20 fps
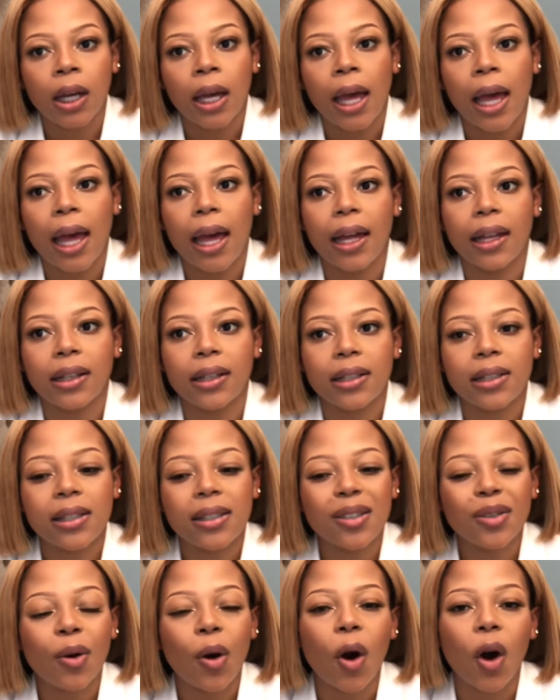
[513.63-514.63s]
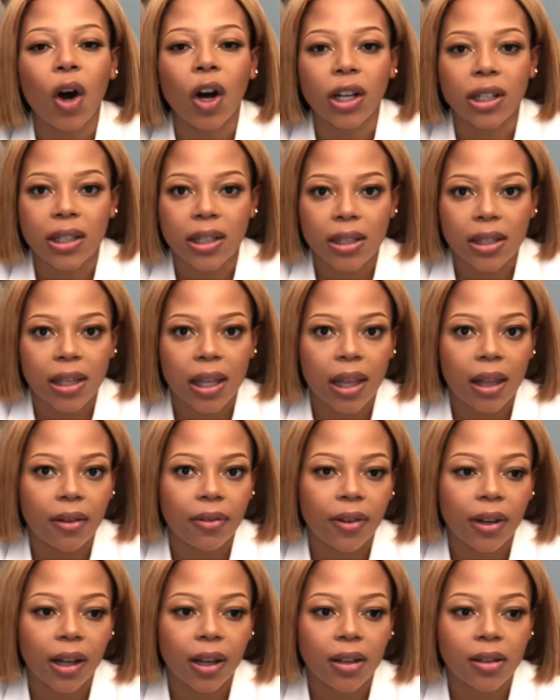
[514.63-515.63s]
and it's still hot in south
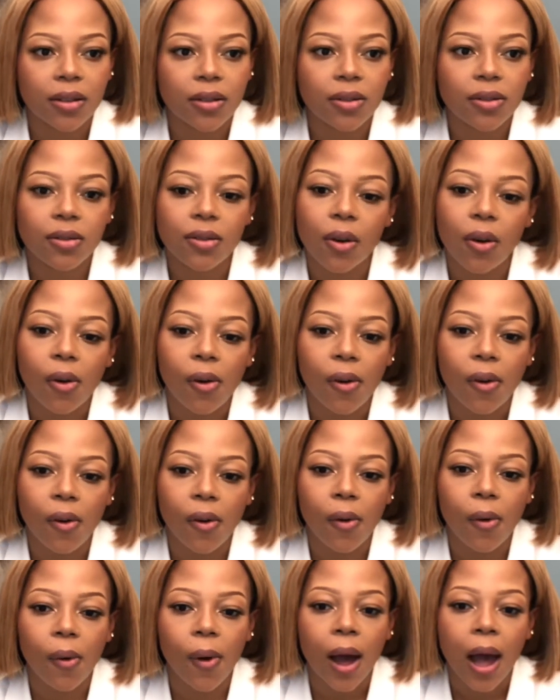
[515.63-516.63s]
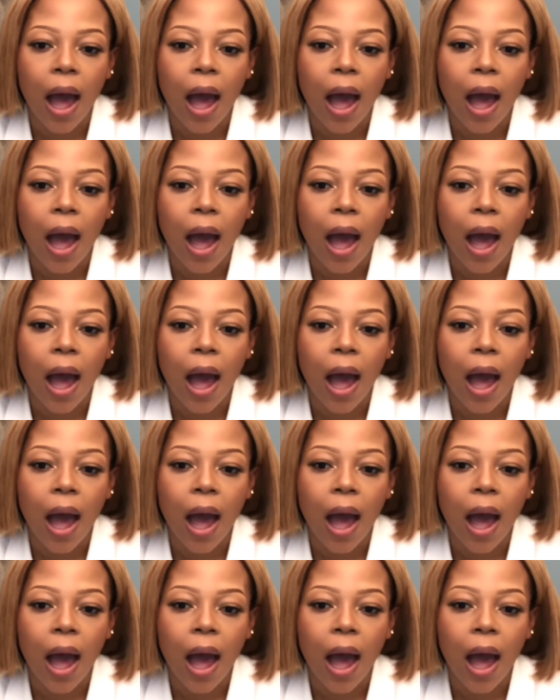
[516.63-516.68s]
africa so